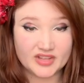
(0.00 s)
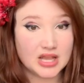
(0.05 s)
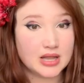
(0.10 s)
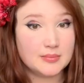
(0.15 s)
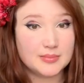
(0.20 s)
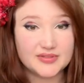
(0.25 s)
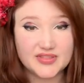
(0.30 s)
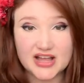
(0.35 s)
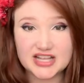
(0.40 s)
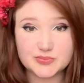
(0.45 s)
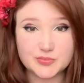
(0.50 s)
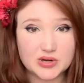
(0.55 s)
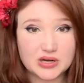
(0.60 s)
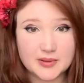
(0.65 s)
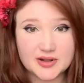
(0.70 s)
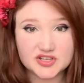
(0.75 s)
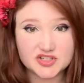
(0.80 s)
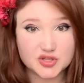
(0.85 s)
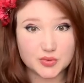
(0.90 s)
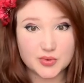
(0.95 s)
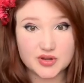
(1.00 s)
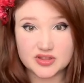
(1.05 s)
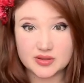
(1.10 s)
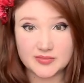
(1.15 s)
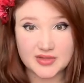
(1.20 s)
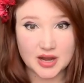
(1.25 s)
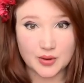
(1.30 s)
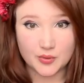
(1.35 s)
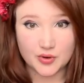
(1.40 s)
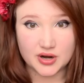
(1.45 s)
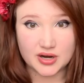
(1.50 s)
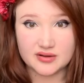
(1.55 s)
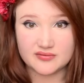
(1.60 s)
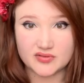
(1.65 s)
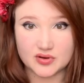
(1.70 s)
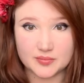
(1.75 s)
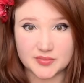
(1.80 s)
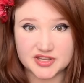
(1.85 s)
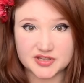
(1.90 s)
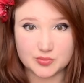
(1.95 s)
But that's pretty much the rhythm that we're in
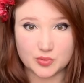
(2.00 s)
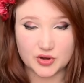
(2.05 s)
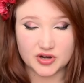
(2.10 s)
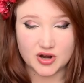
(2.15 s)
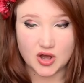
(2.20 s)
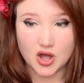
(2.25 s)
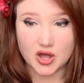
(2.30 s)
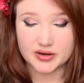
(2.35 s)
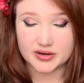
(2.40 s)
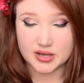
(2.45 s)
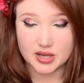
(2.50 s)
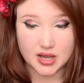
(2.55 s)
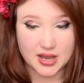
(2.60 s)
from this point on.